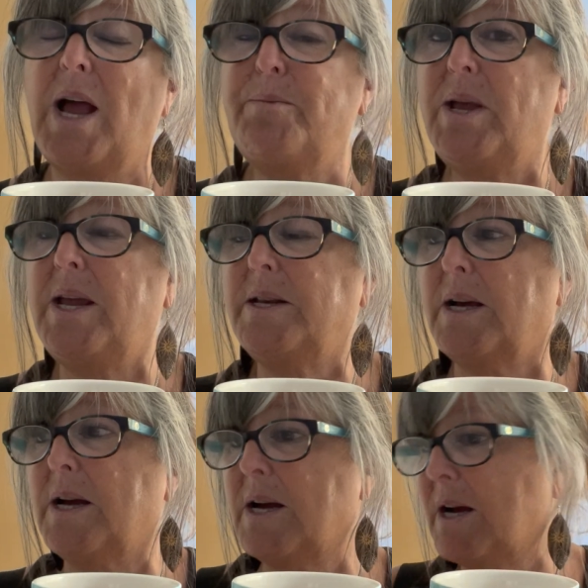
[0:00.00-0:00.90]
made
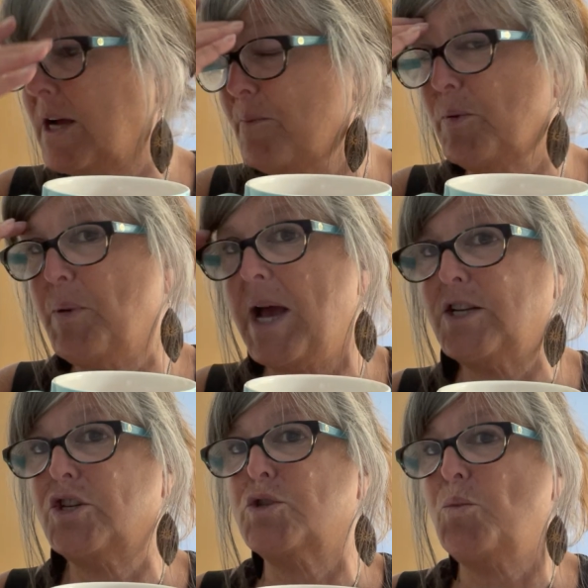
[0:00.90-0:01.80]
a couple batches.